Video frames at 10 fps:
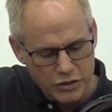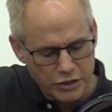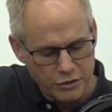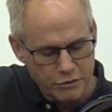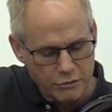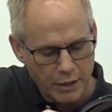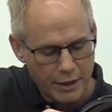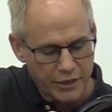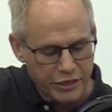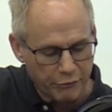two,
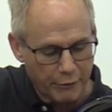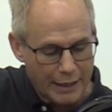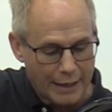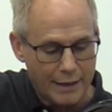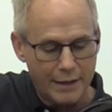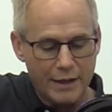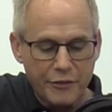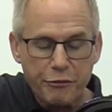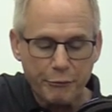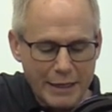three.
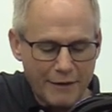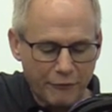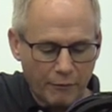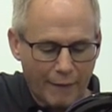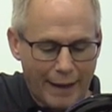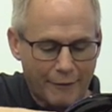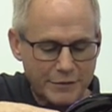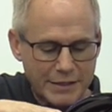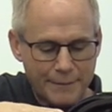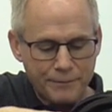Three different
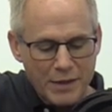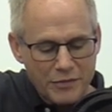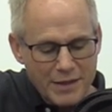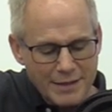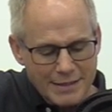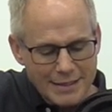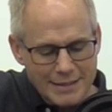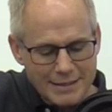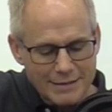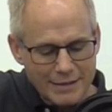layers. This
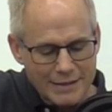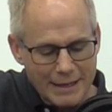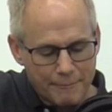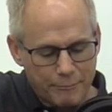is the